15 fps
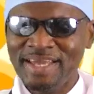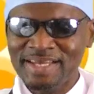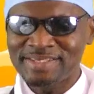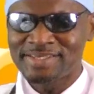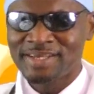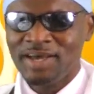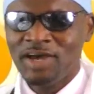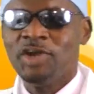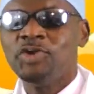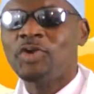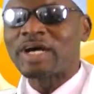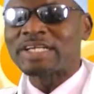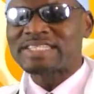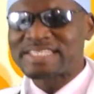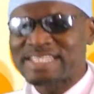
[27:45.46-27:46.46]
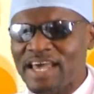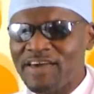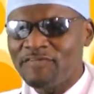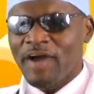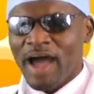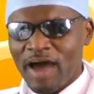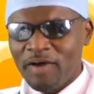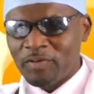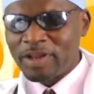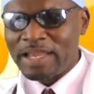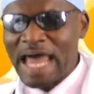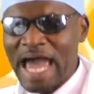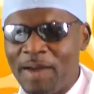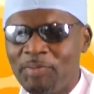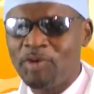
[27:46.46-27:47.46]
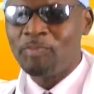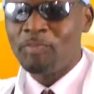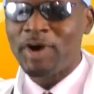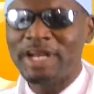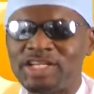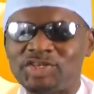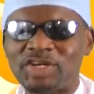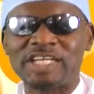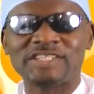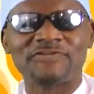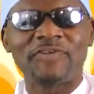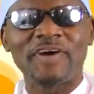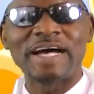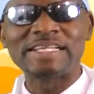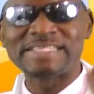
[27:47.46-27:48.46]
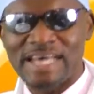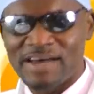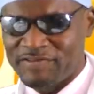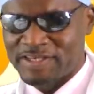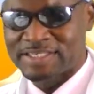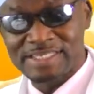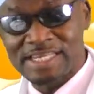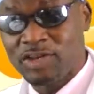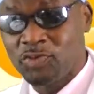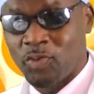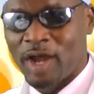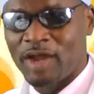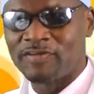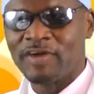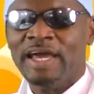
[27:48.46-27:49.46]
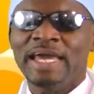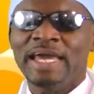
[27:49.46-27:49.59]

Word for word: Yes, your safe and reliable money transfer service, SendWave,